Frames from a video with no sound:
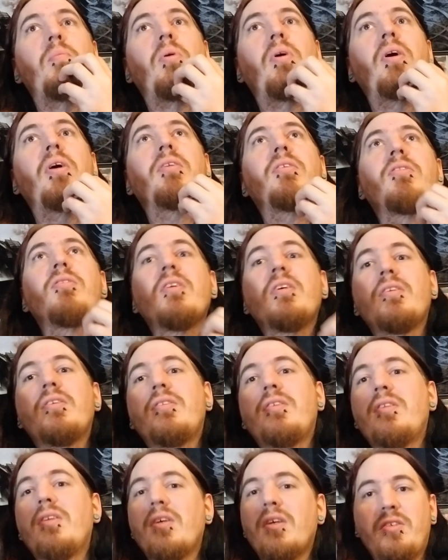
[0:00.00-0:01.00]
But
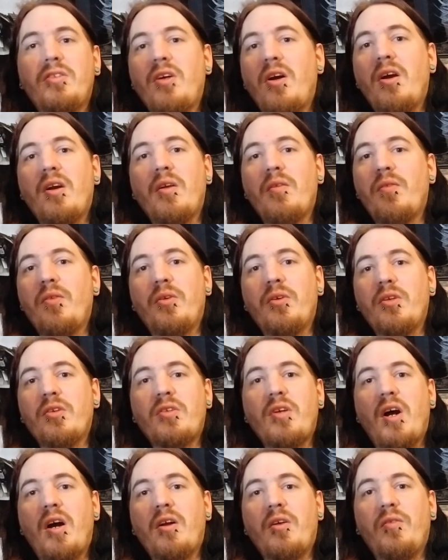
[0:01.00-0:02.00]
since the start of their
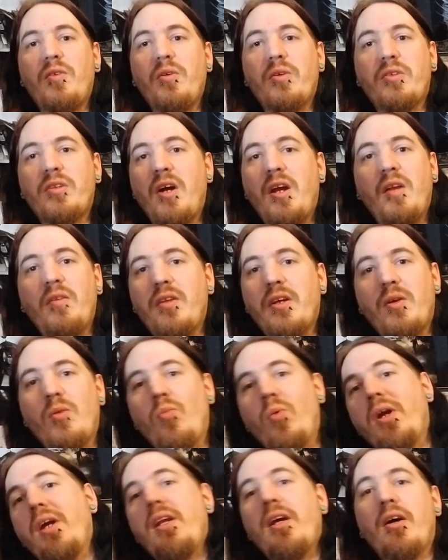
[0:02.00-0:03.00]
discography was kind of like
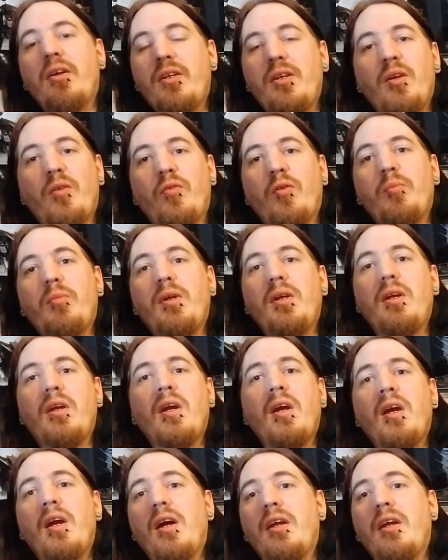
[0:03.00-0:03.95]
way down here for me,